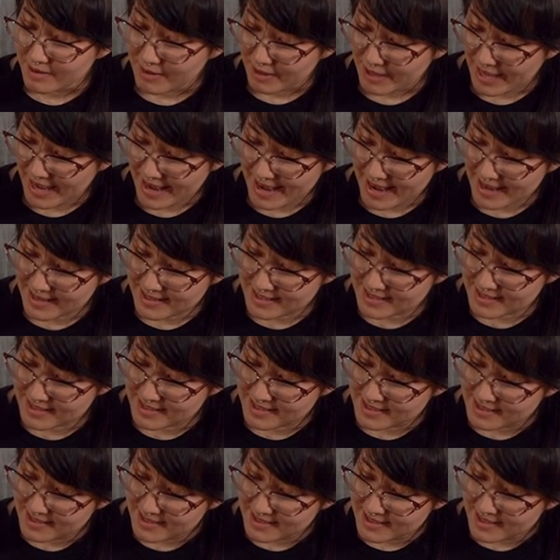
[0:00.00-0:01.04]

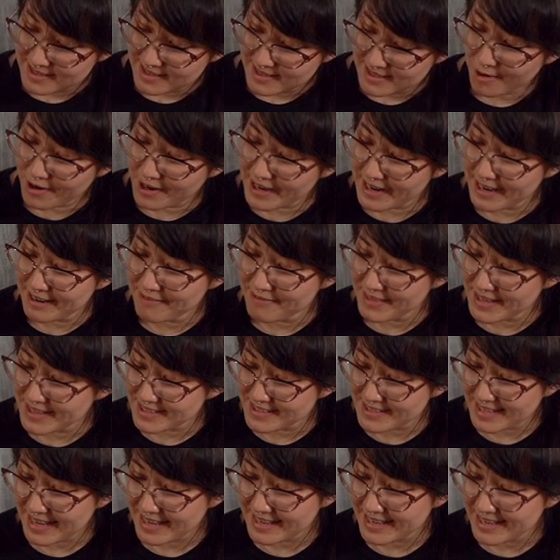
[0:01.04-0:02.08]
cats, or if
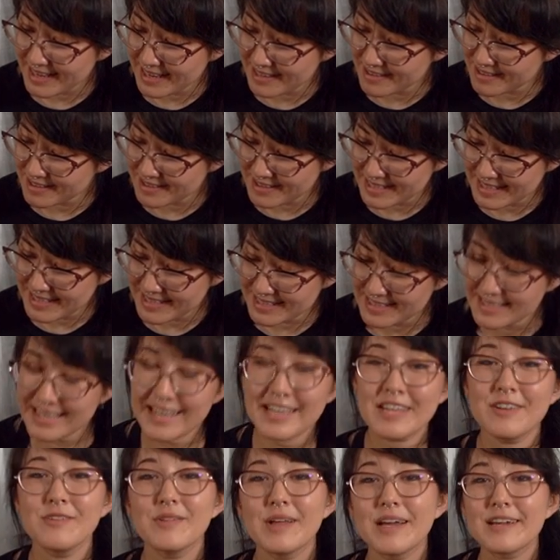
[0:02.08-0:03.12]
there's any other things that
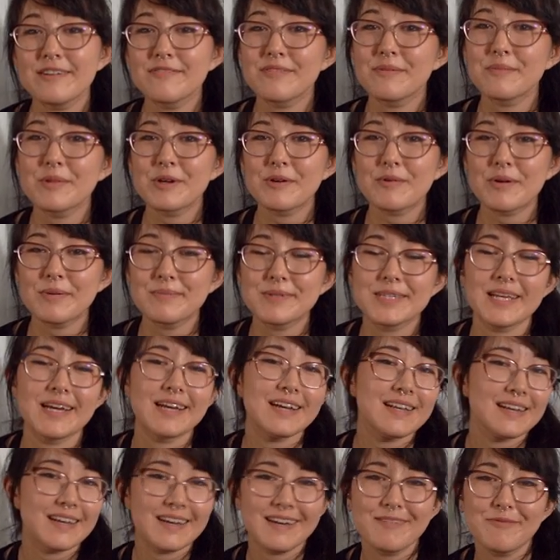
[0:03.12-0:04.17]
you like from their
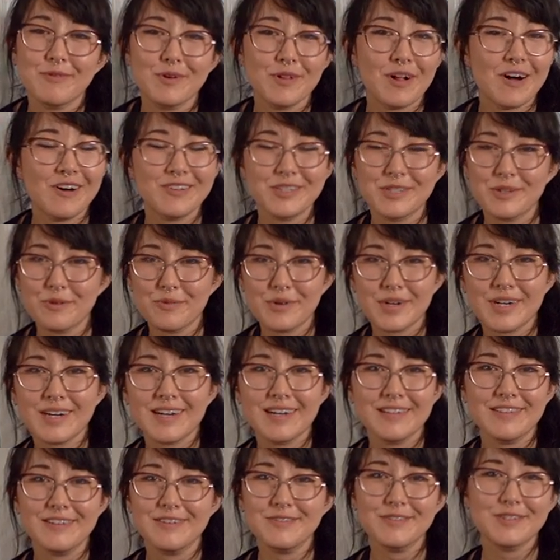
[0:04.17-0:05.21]
website, it will also work
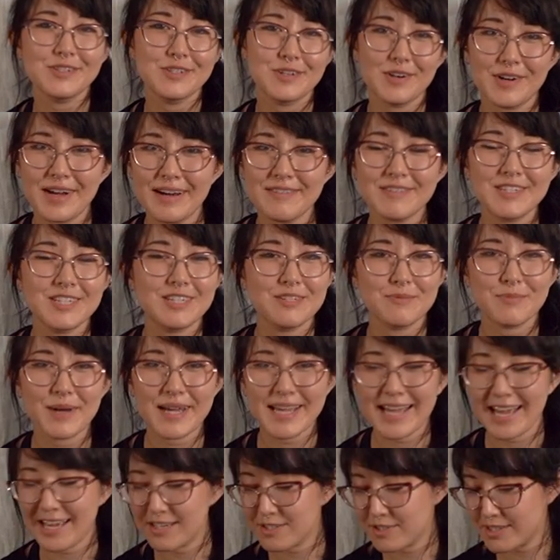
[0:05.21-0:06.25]
on those. You don't have to just buy
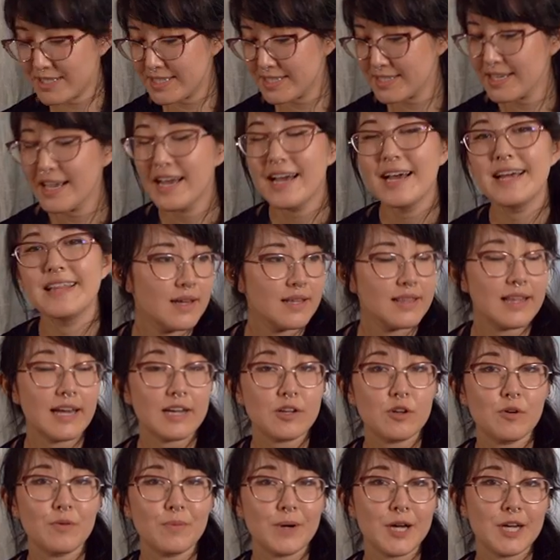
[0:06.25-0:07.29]
cat trees.
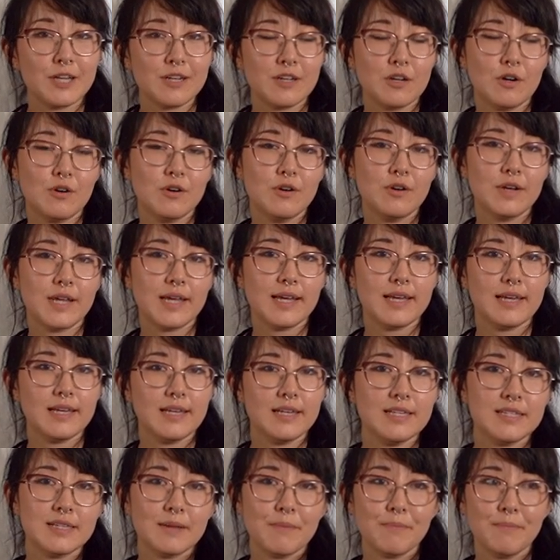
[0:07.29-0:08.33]
That coupon code
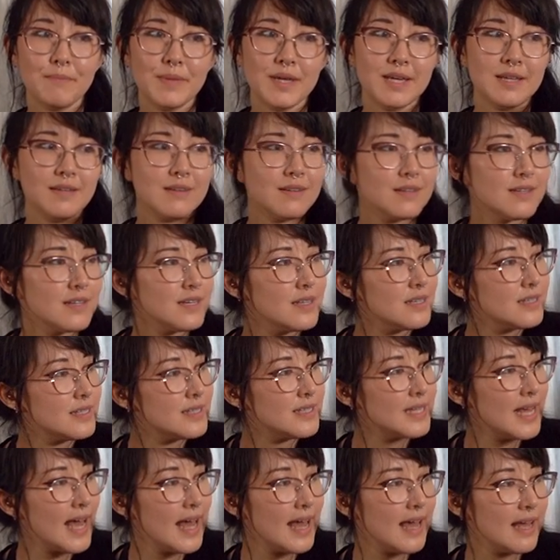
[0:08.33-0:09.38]
is
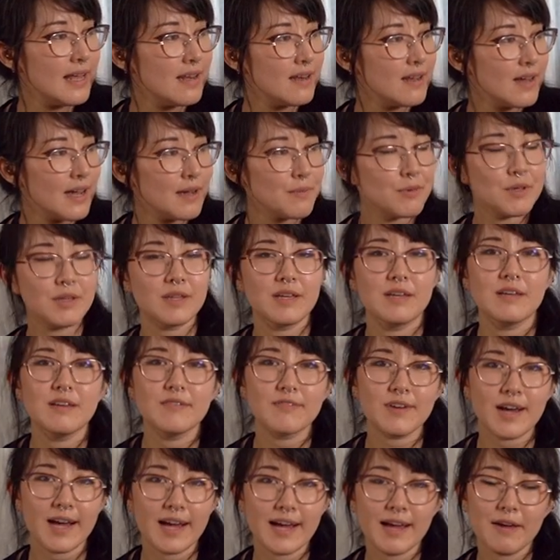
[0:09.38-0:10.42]
MIN10, I
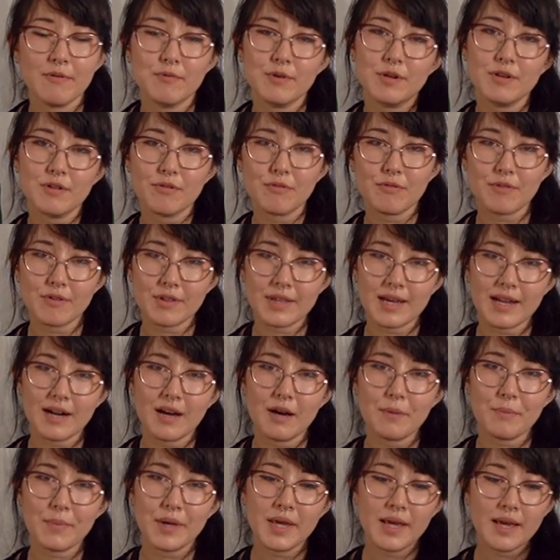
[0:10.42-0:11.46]
believe. I will throw that
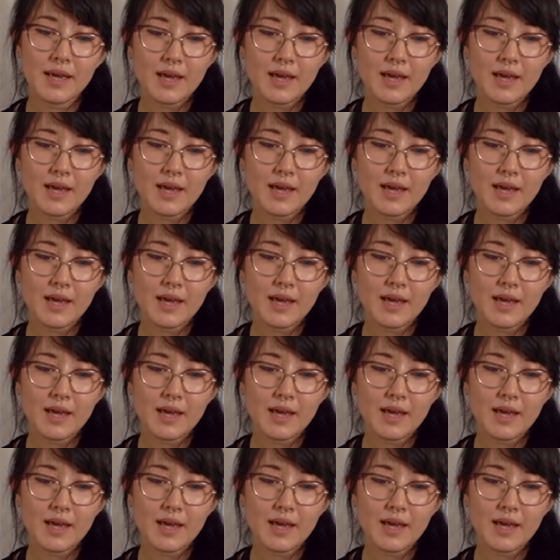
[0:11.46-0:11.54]
up